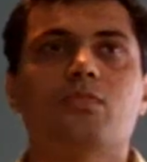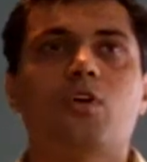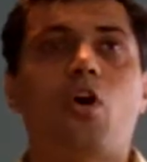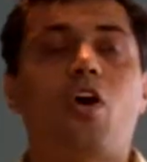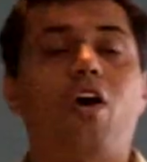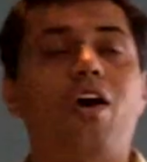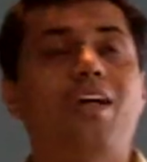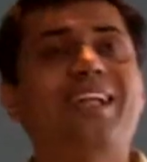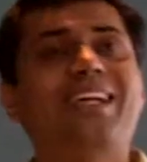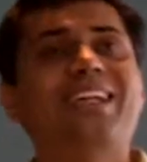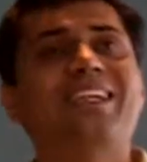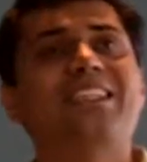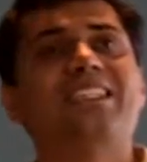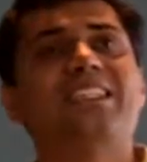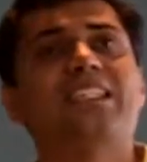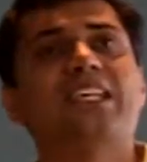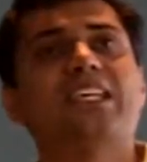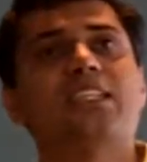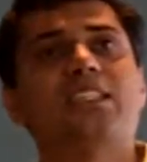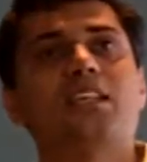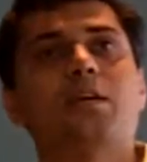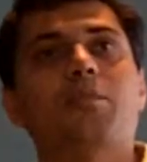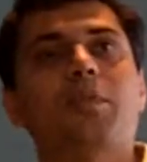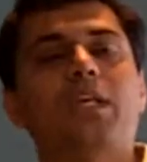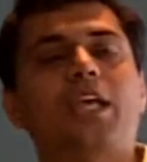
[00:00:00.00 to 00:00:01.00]
Or it's
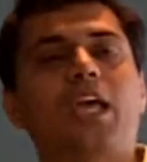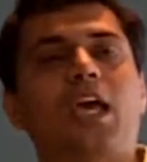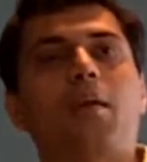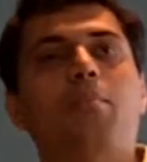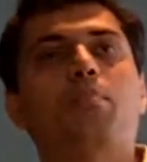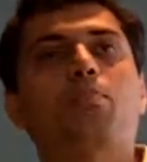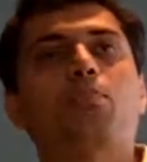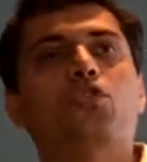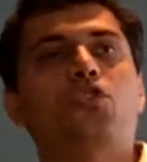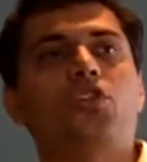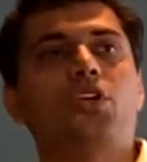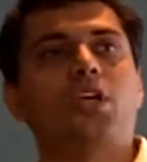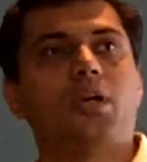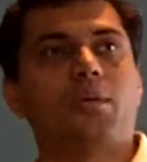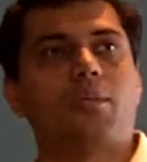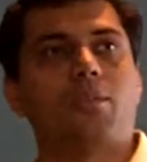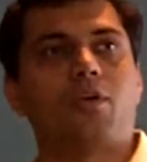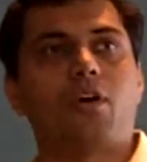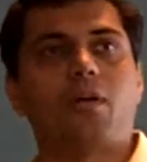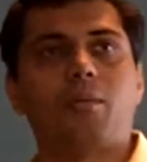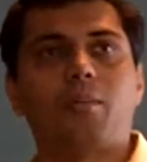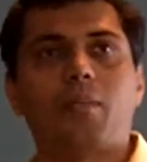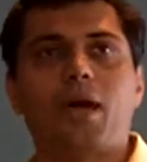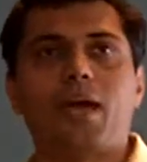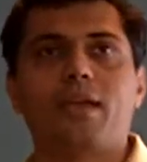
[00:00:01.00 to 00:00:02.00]
just something I'm pushing
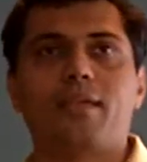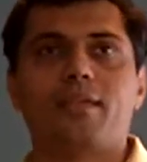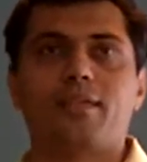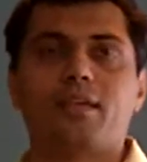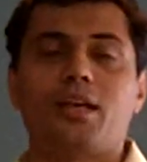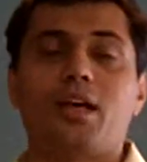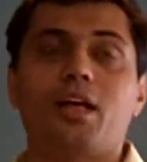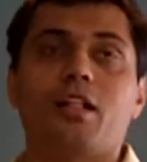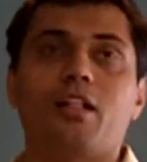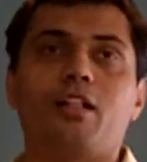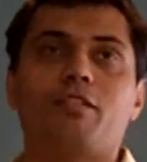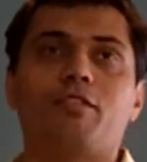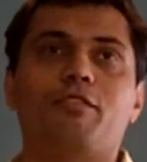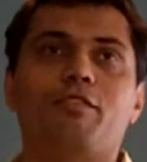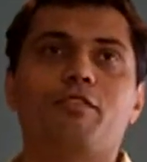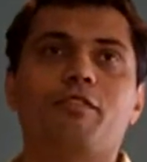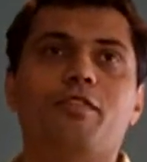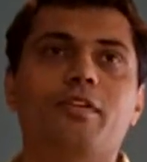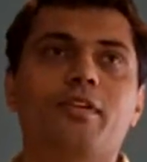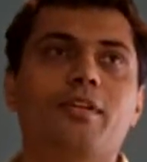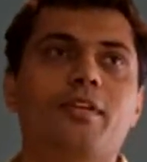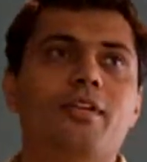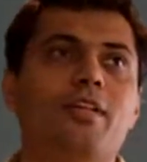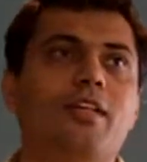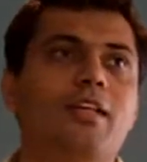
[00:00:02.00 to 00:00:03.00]
upon myself
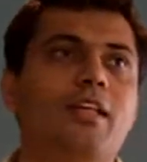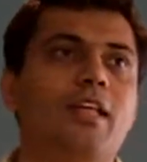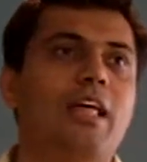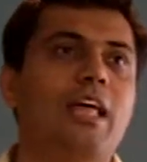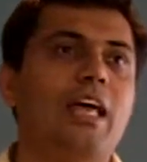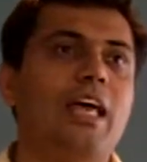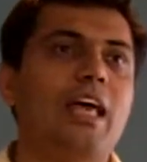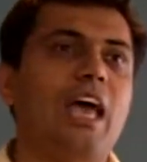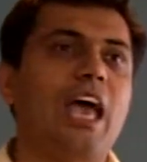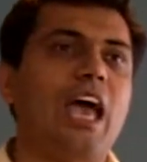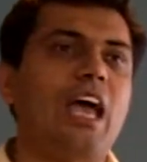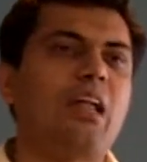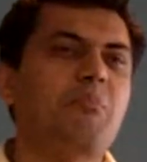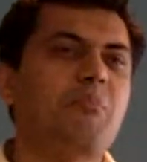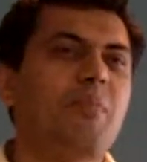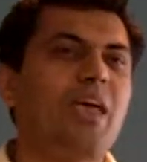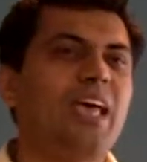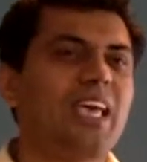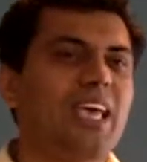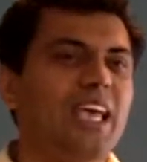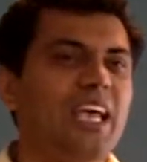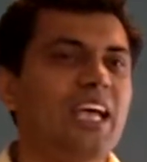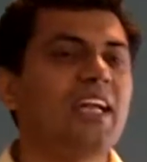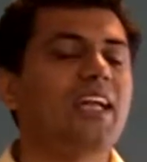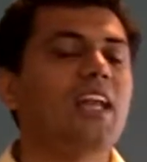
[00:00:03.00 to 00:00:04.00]
and
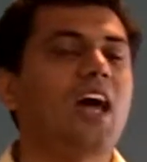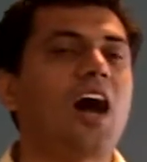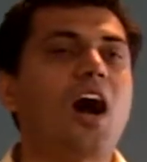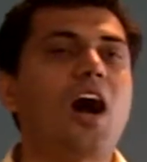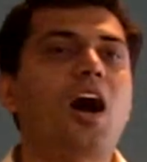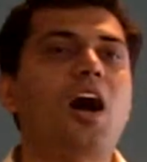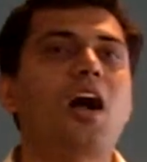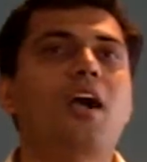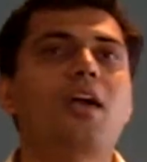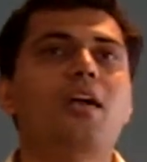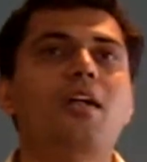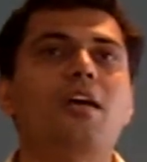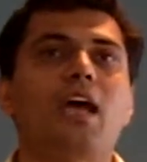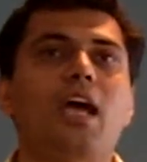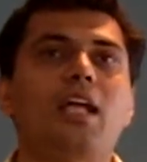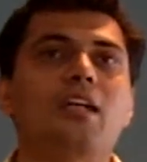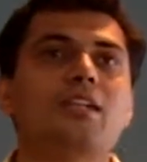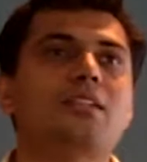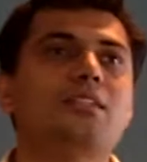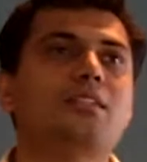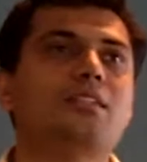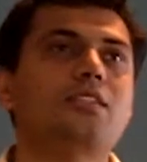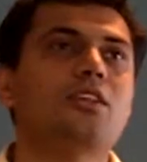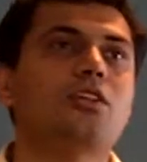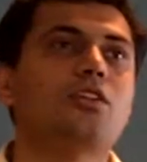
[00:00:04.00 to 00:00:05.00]
making it hard and
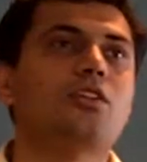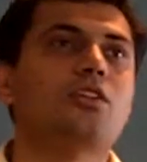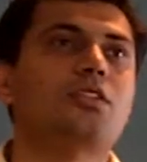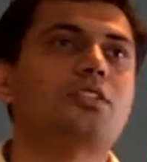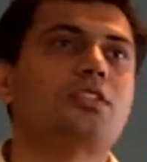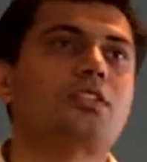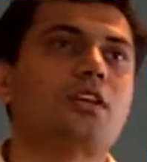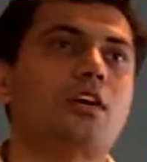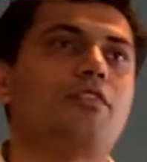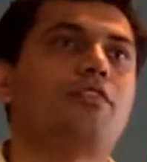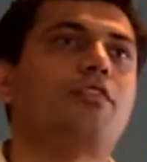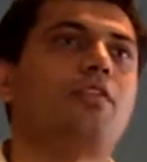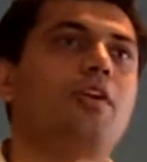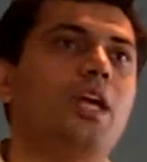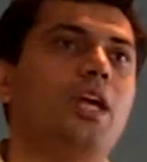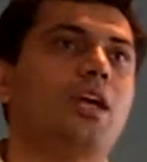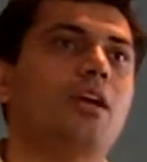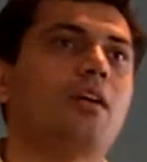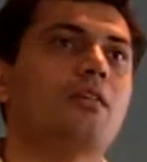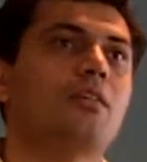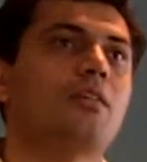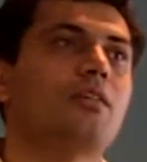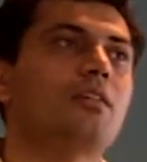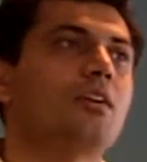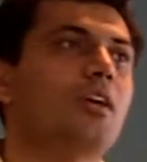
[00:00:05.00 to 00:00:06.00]
you know
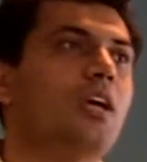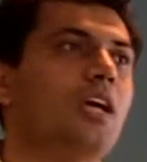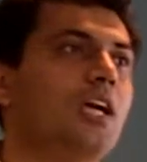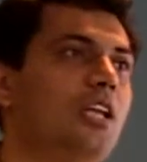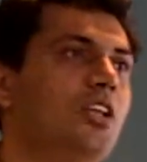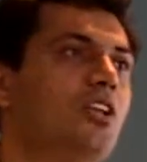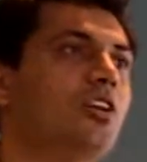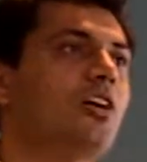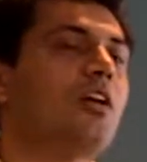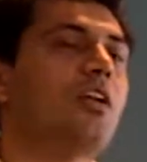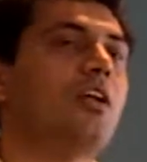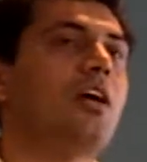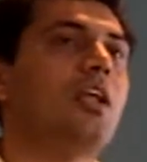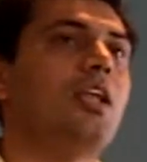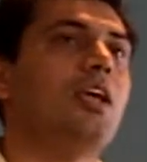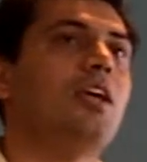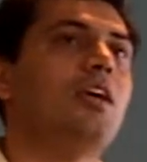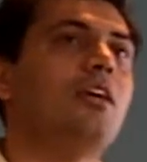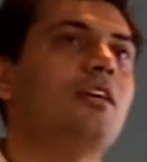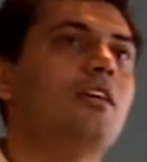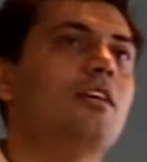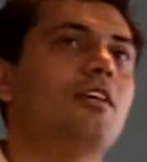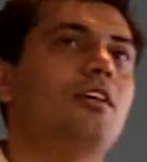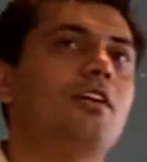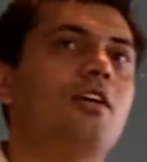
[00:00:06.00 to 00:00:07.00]
suffering internally
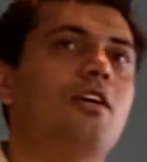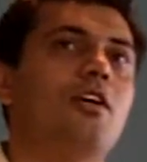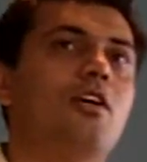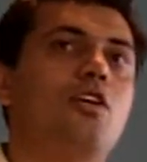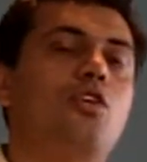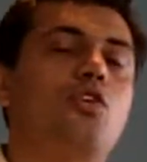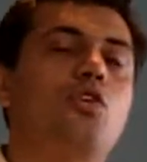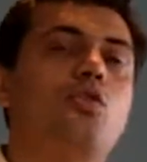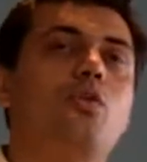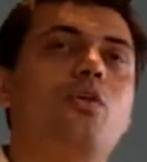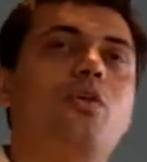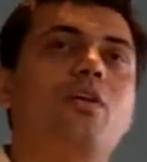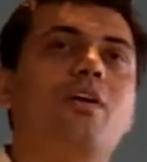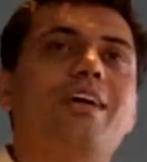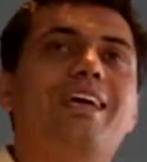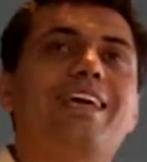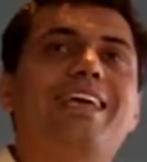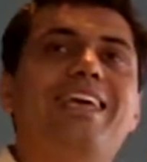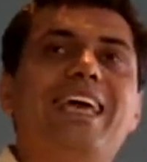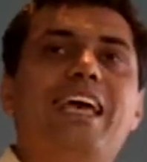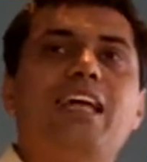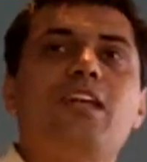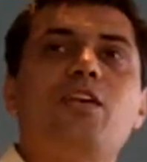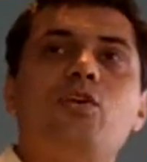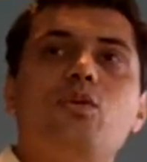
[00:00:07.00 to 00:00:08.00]
to
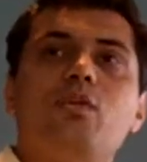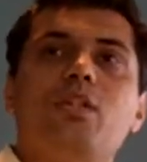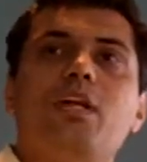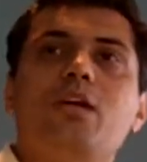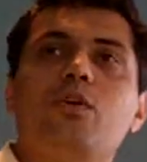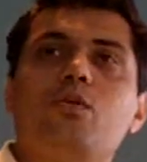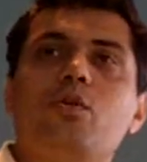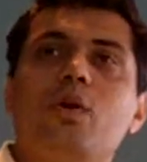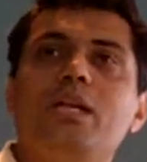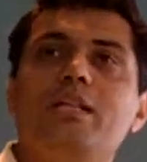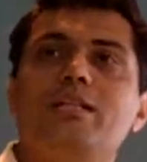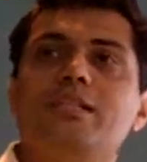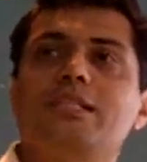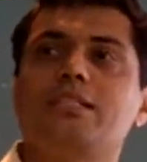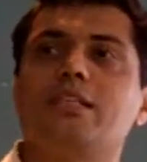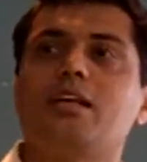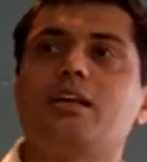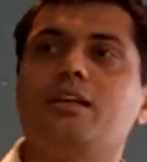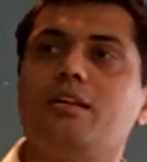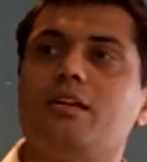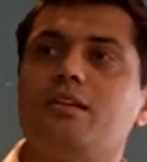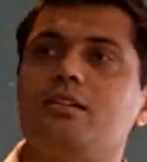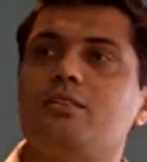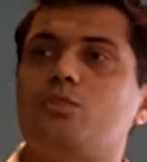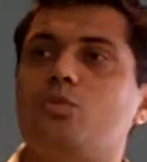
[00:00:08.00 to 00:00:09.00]
get to that
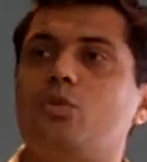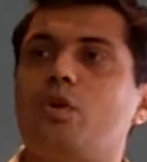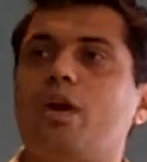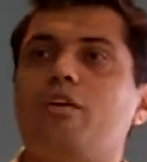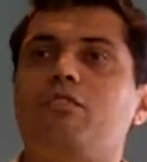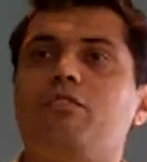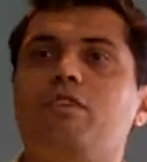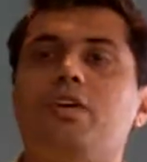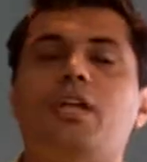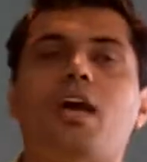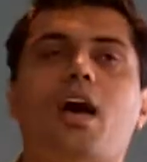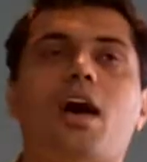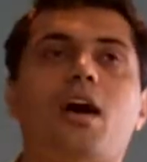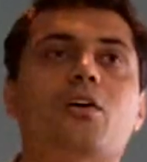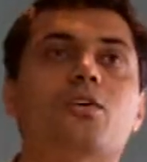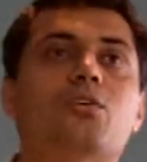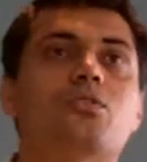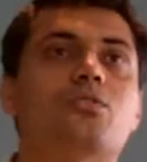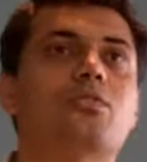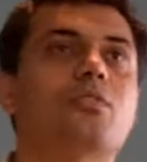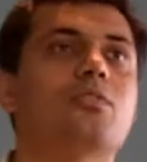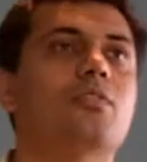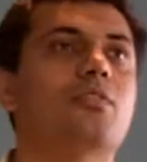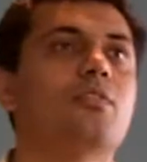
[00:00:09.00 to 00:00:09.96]
2600 square feet house.